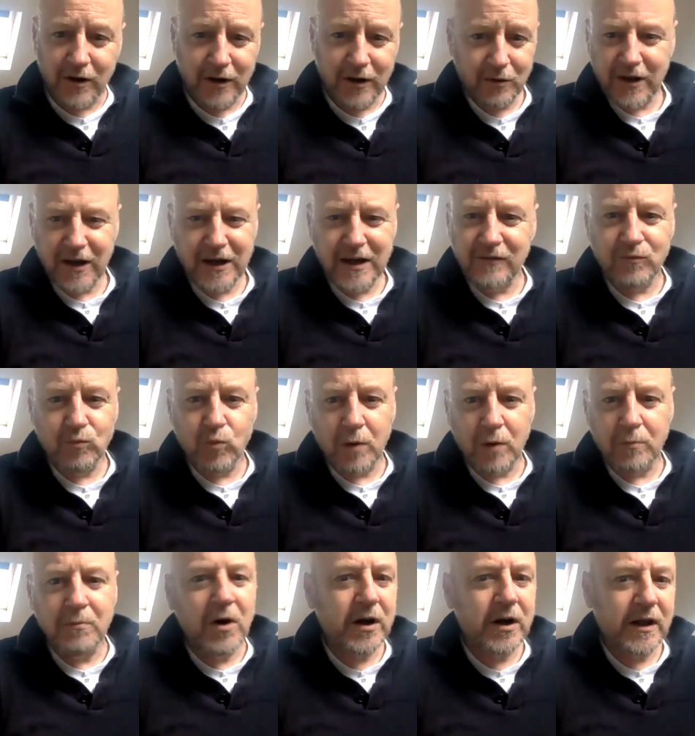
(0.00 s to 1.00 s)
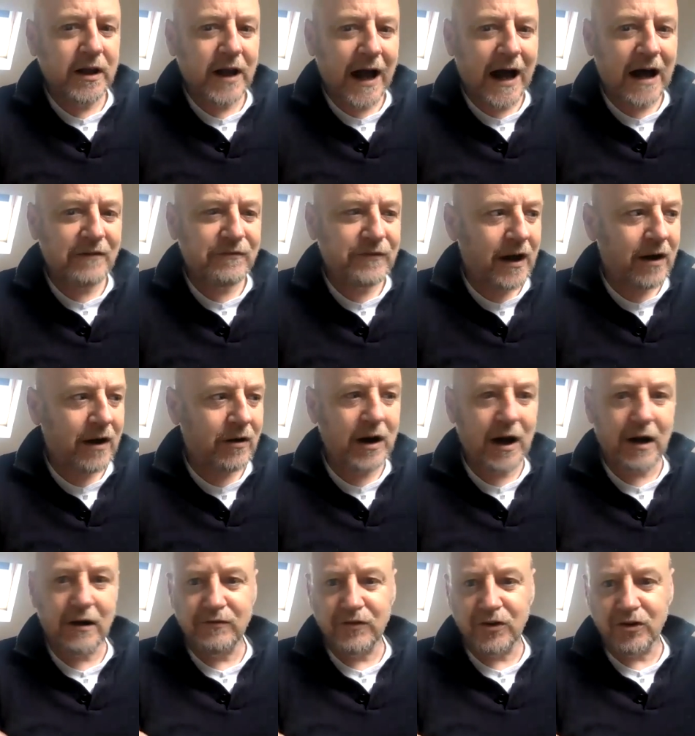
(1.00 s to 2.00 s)
They didn't even want money. A half hour
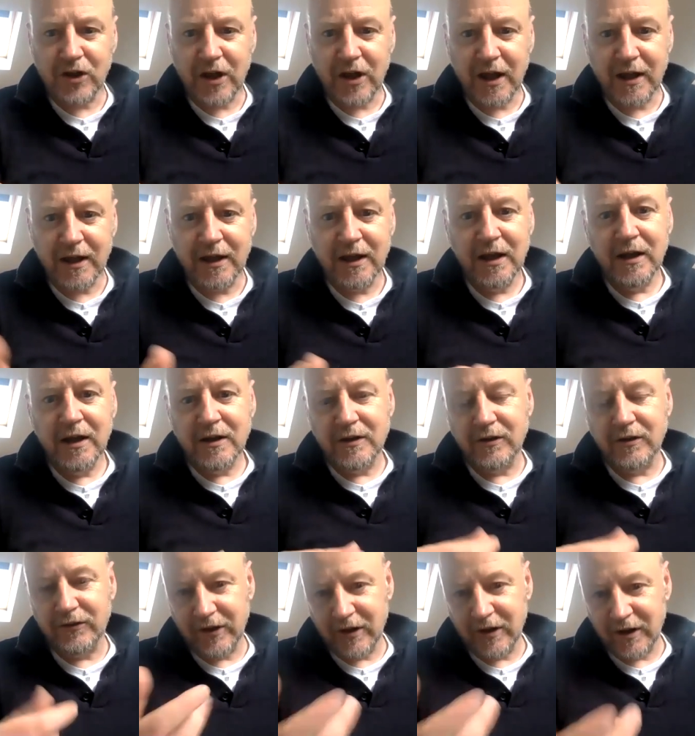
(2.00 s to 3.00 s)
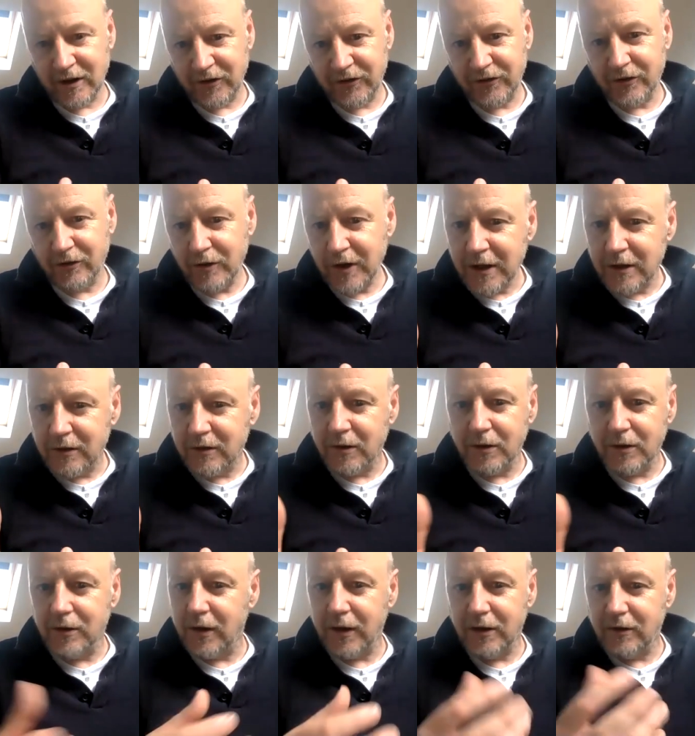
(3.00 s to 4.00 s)
out of your day to sit on a
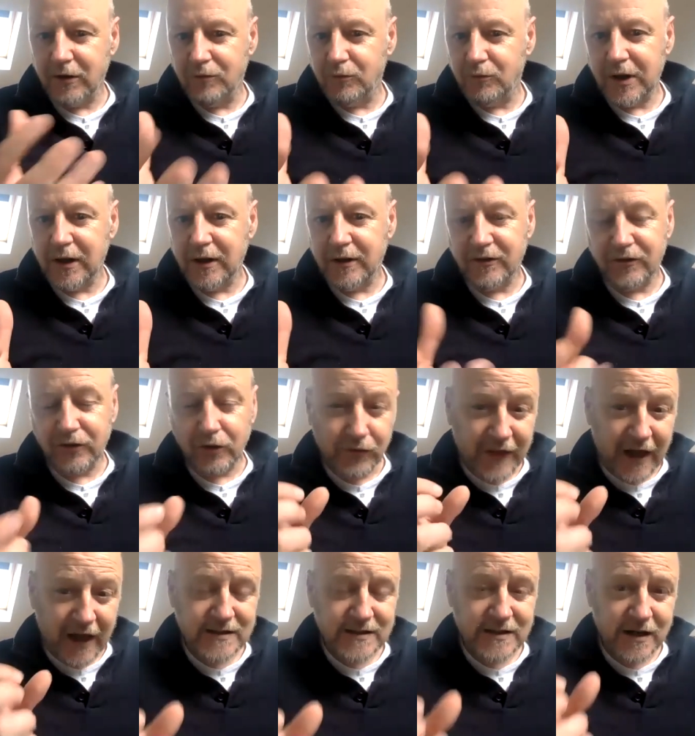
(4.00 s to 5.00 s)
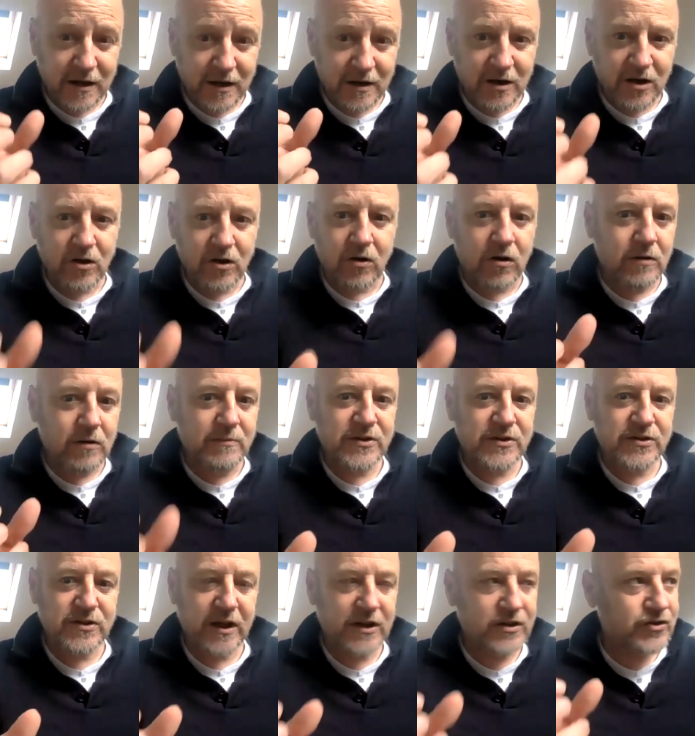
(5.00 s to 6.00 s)
screen. It really. So that's an
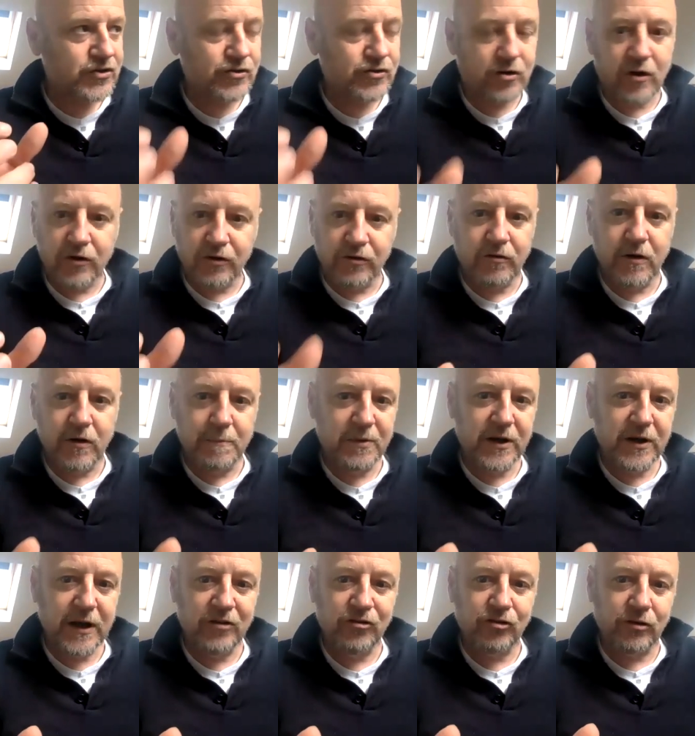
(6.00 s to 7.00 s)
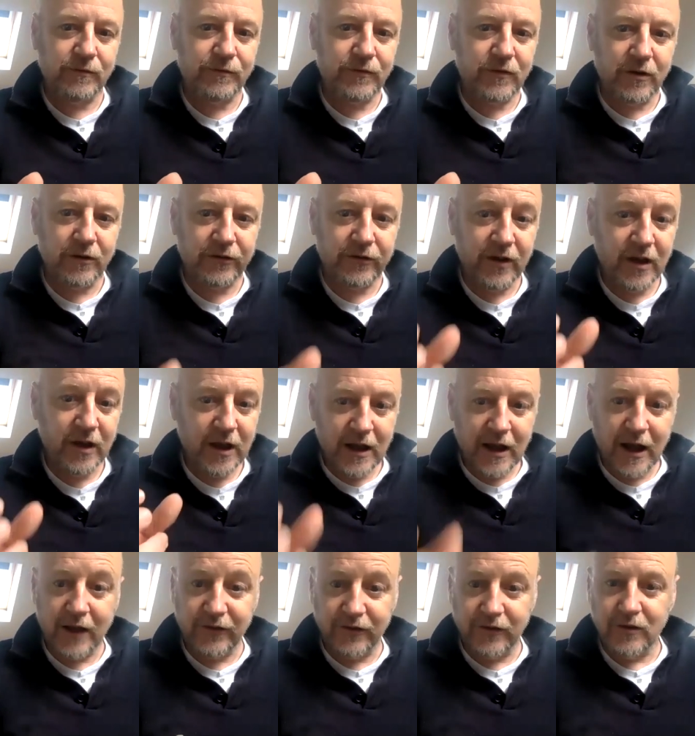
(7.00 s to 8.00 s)
enormous, extraordinary potential for us
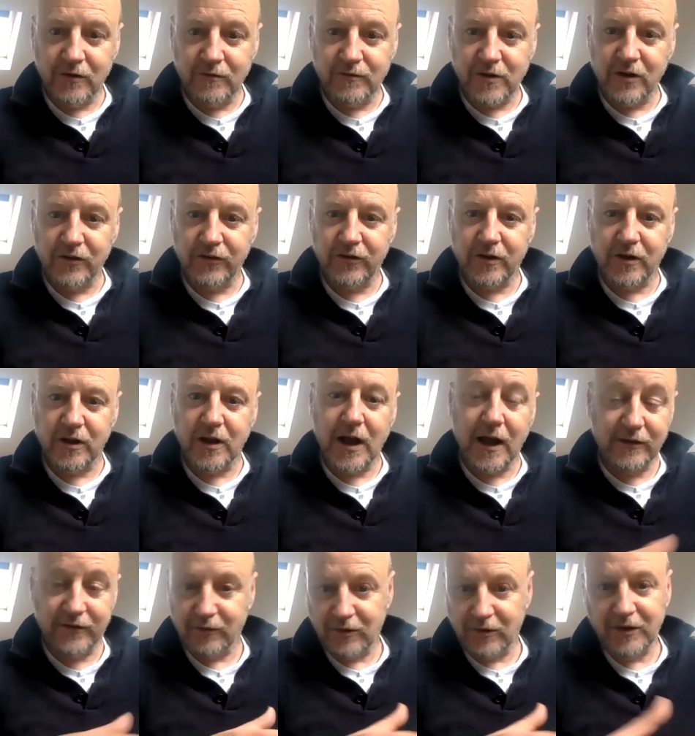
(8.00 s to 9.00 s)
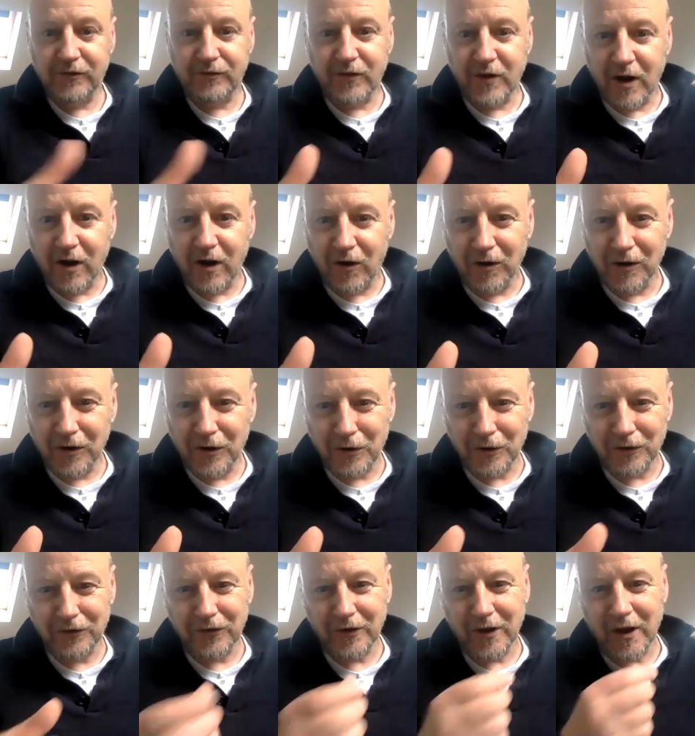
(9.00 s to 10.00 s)
as a university, as it is for all
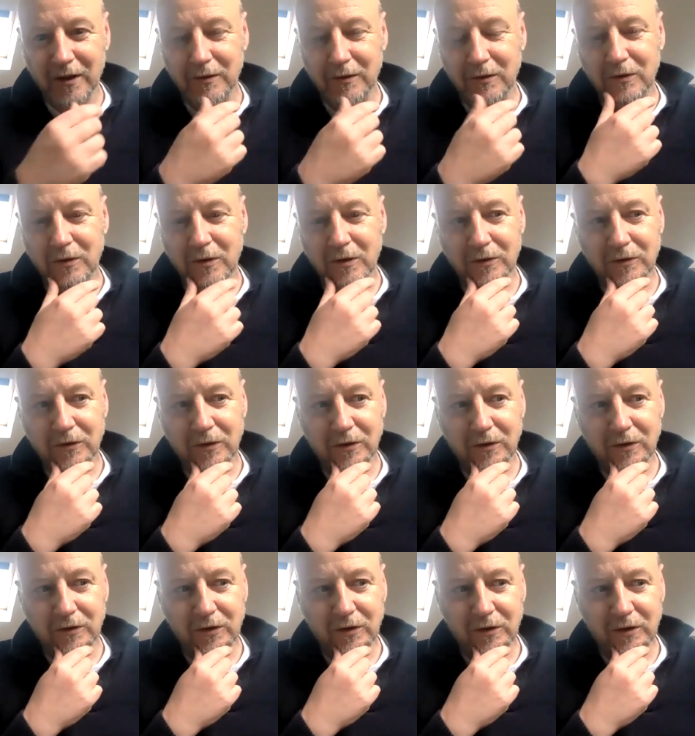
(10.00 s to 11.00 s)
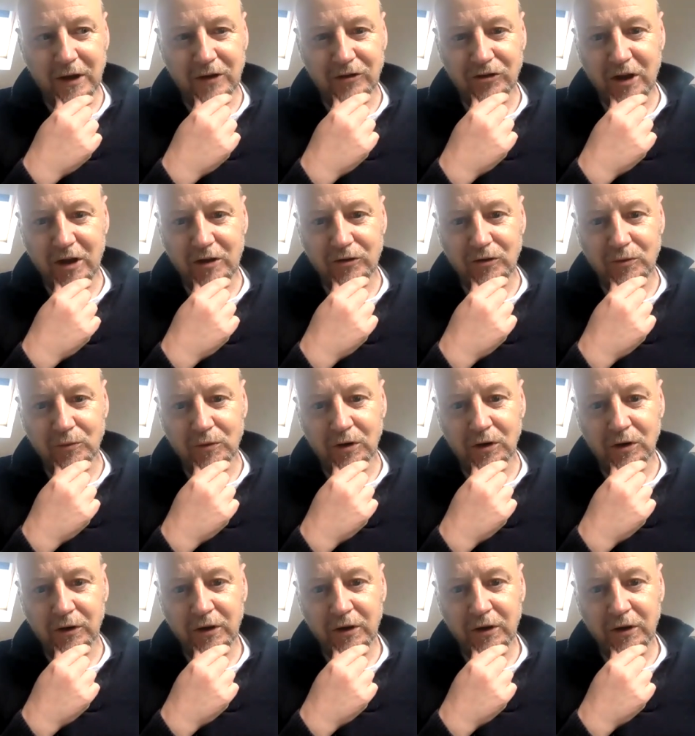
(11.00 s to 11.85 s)
across the uh, the, the, the education world.